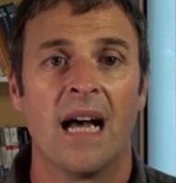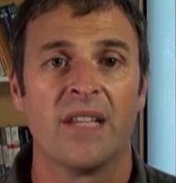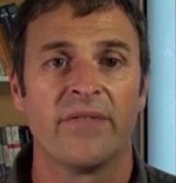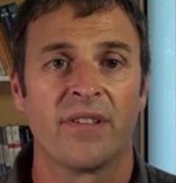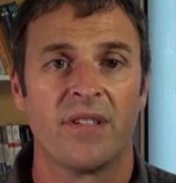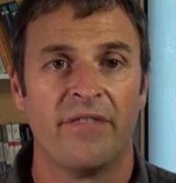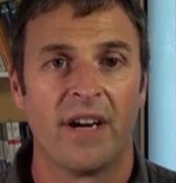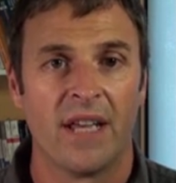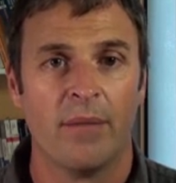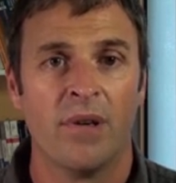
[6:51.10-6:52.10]
As for the
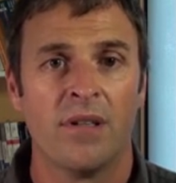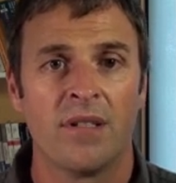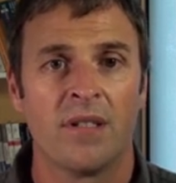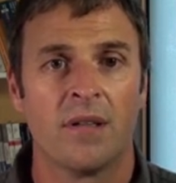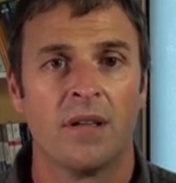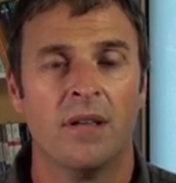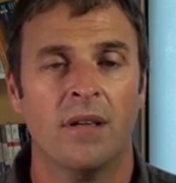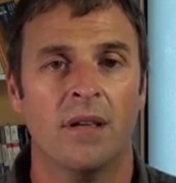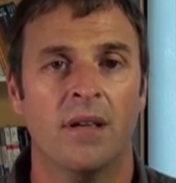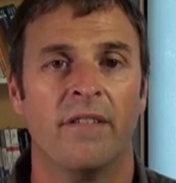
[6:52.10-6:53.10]
variables,
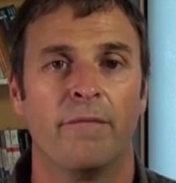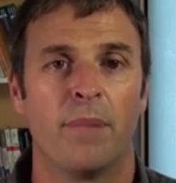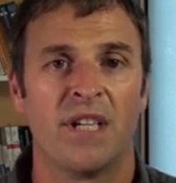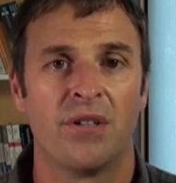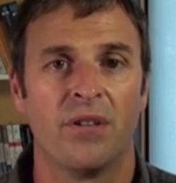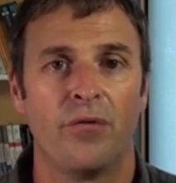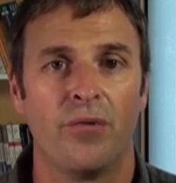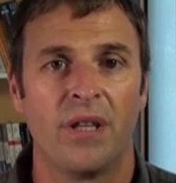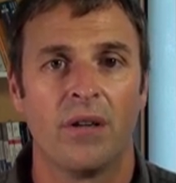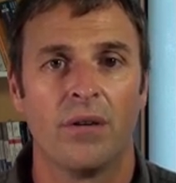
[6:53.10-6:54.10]
patient
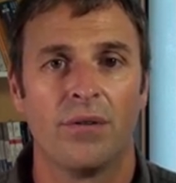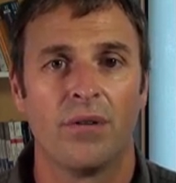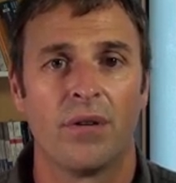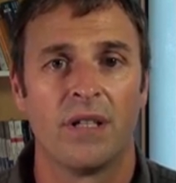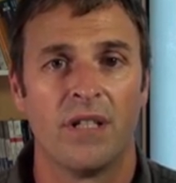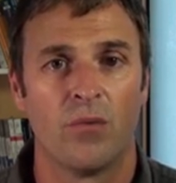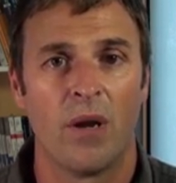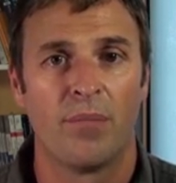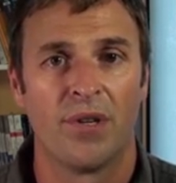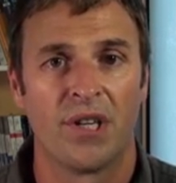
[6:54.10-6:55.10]
fruit odor is
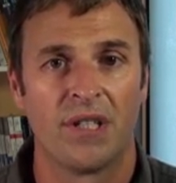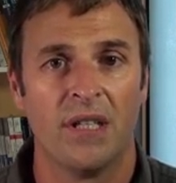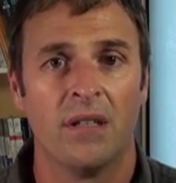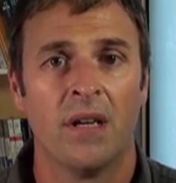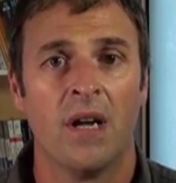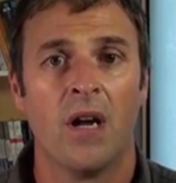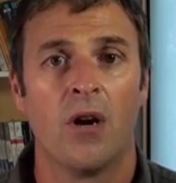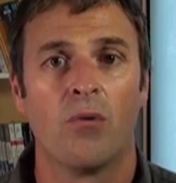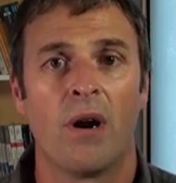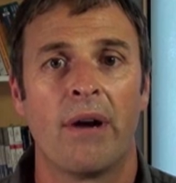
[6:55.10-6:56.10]
well projected,
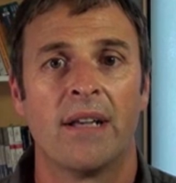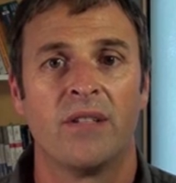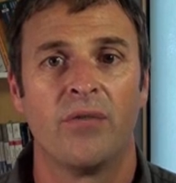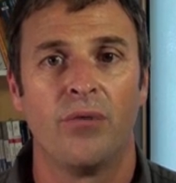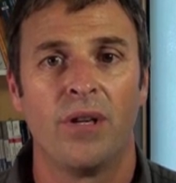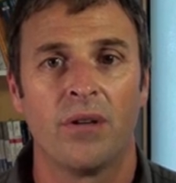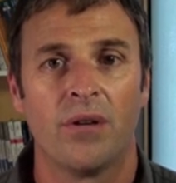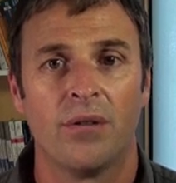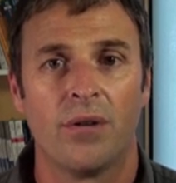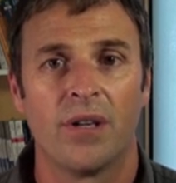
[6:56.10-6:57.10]
whereas fruit
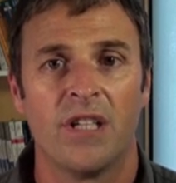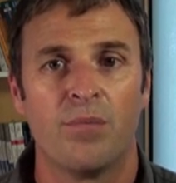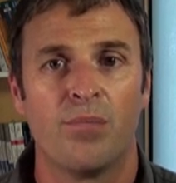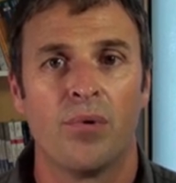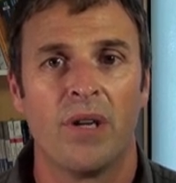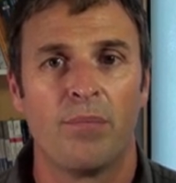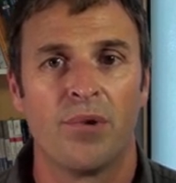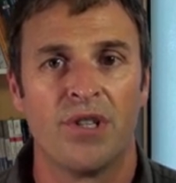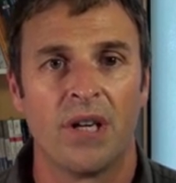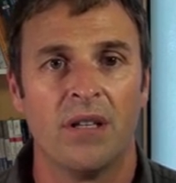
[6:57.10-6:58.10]
odor is poorly
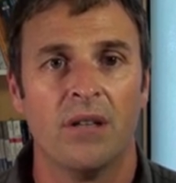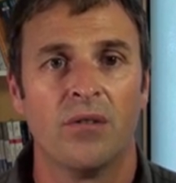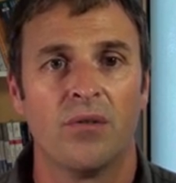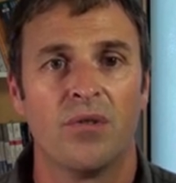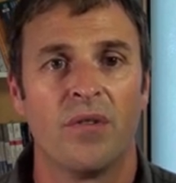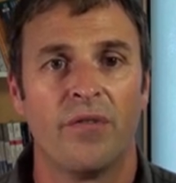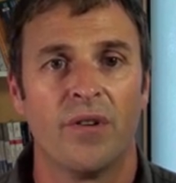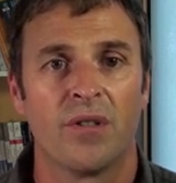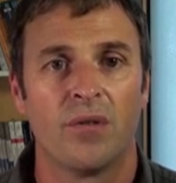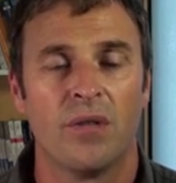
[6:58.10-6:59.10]
projected onto the
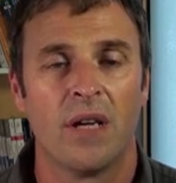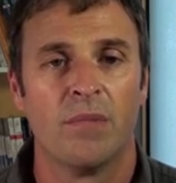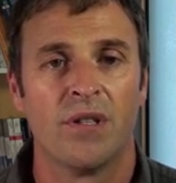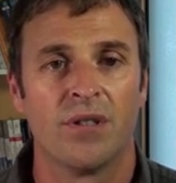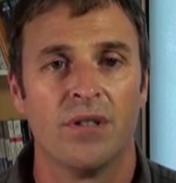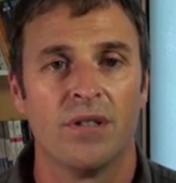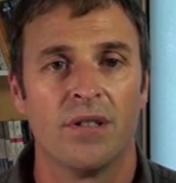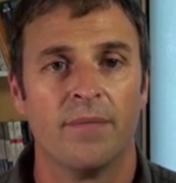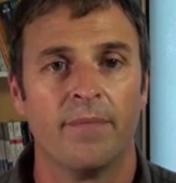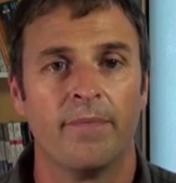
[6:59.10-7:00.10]
first two dimensions.